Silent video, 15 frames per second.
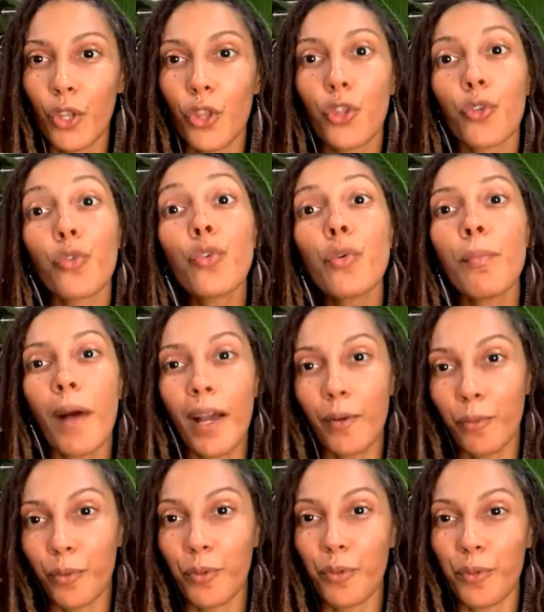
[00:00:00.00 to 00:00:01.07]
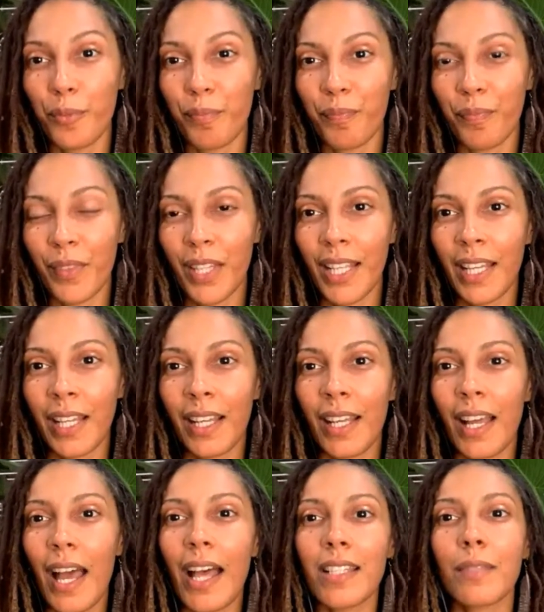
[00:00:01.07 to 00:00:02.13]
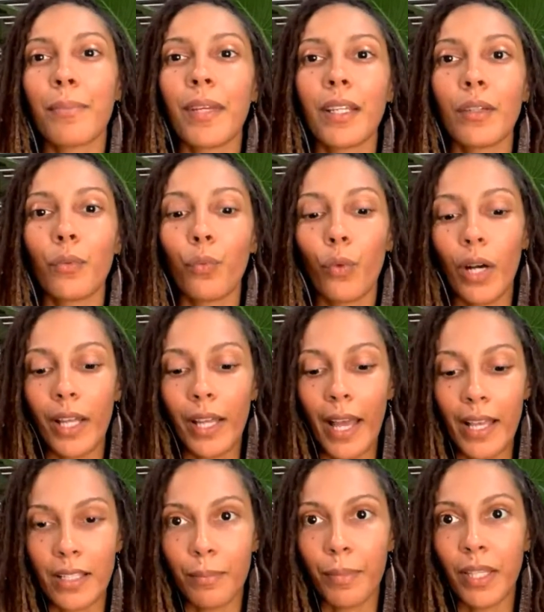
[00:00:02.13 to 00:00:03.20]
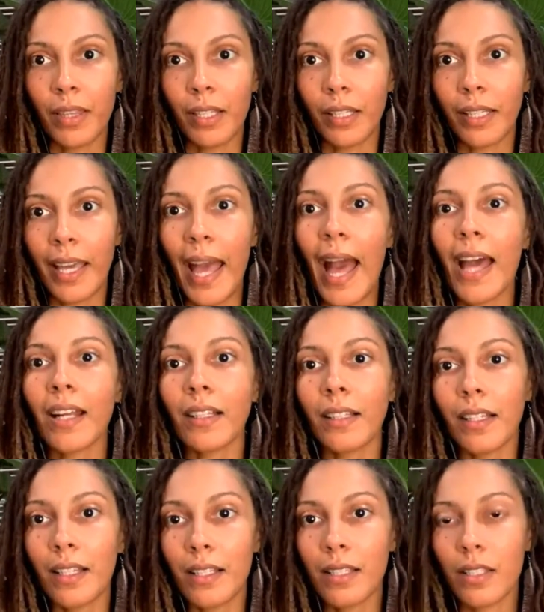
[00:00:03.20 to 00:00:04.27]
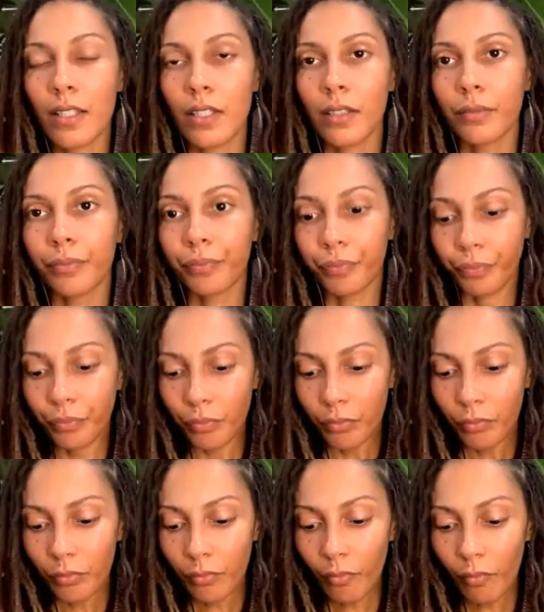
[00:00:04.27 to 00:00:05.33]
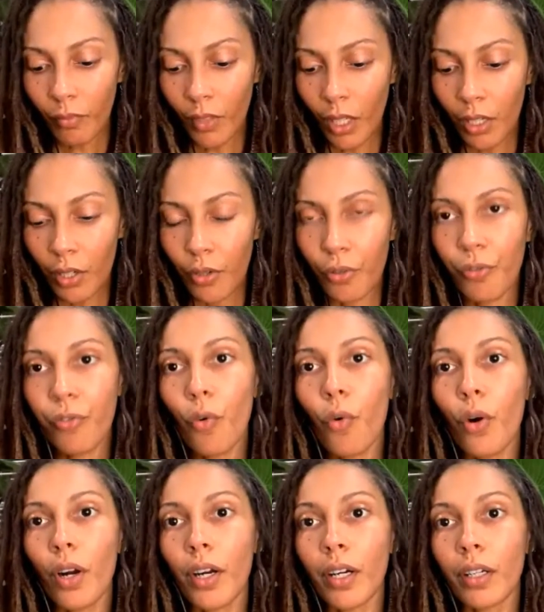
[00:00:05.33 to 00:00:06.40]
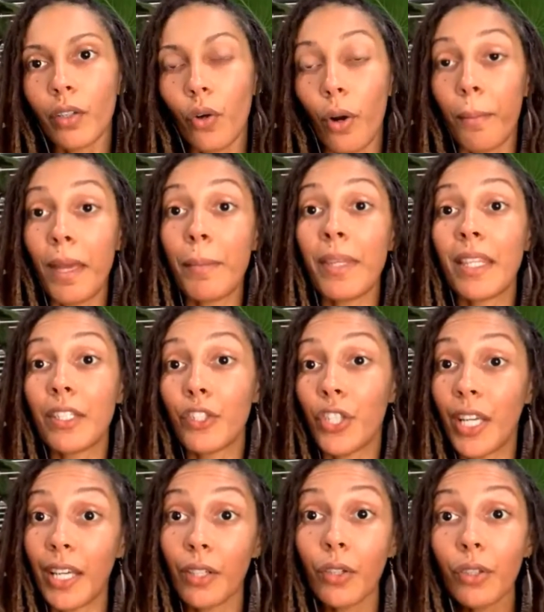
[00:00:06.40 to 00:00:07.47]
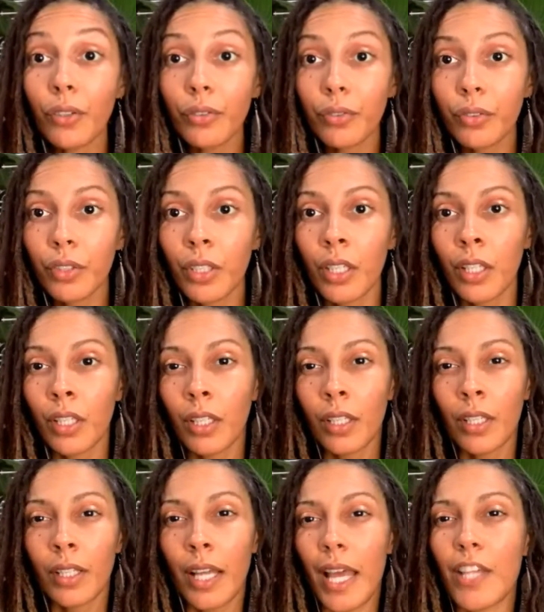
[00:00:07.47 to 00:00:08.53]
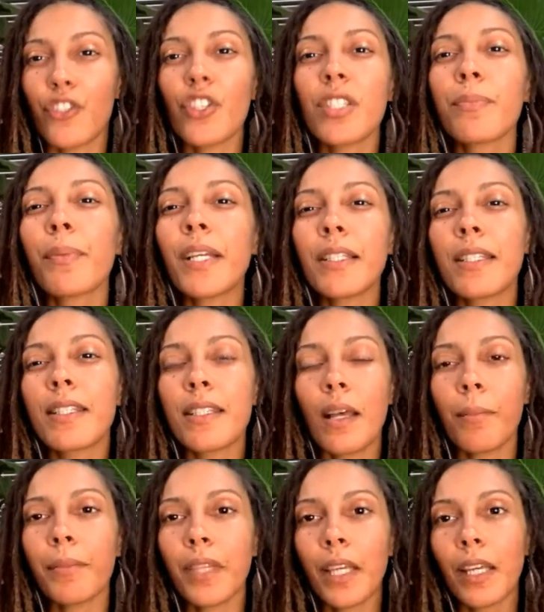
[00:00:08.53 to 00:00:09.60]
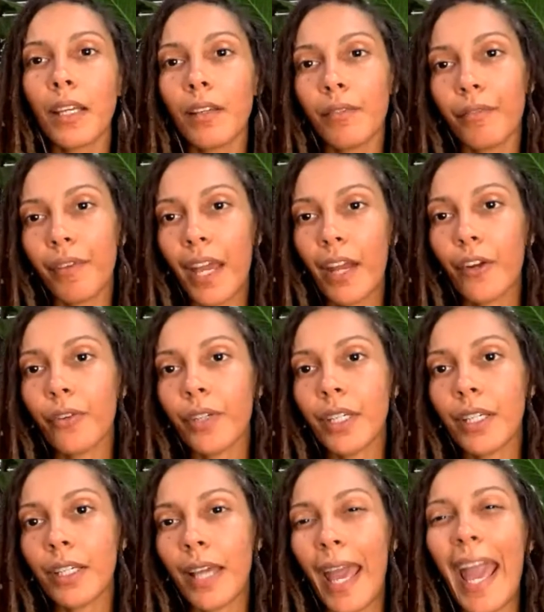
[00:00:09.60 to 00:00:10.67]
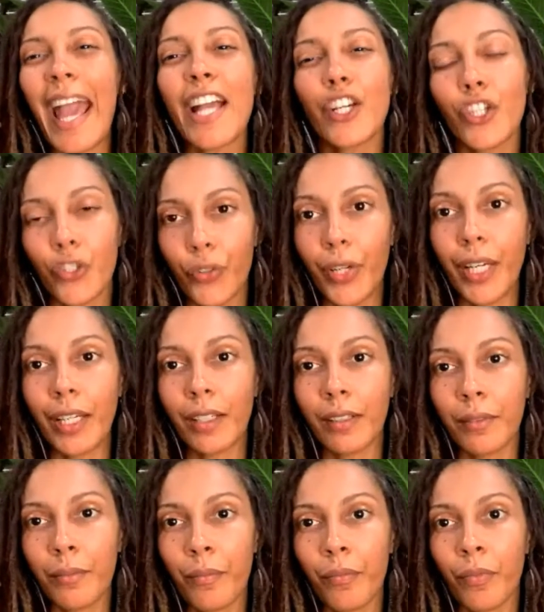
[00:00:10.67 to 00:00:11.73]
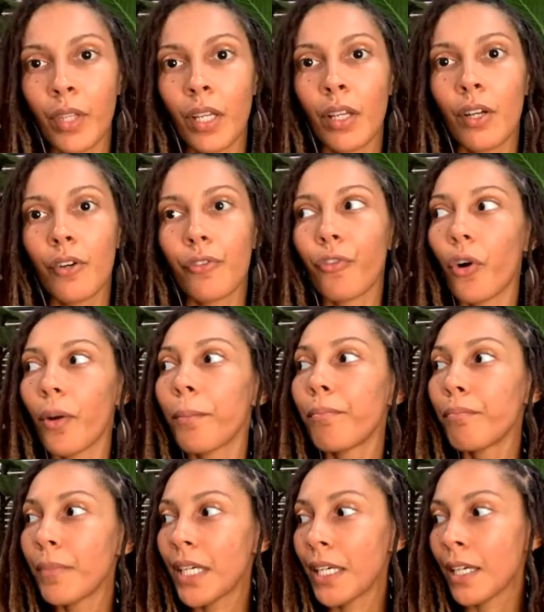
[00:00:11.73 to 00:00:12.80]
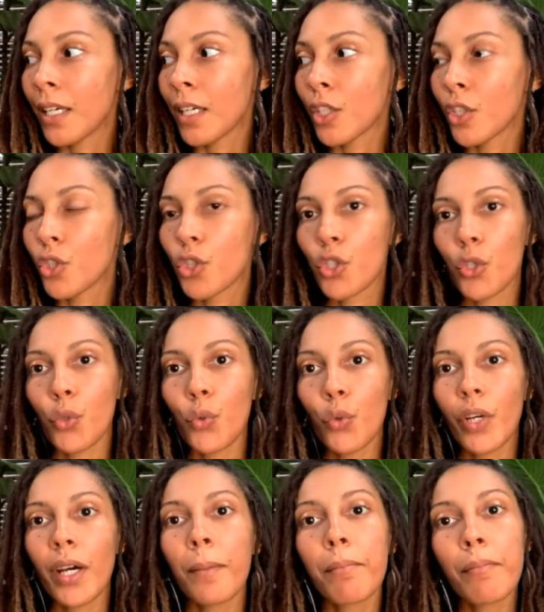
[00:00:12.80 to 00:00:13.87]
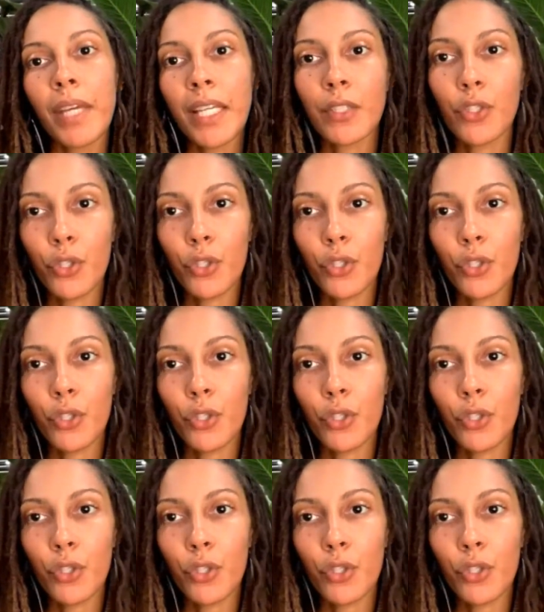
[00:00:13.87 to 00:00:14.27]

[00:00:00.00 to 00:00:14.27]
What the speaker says: through my womb has been what has been the catalyst for, or maybe the channel. It's just been something very anchoring for me to commit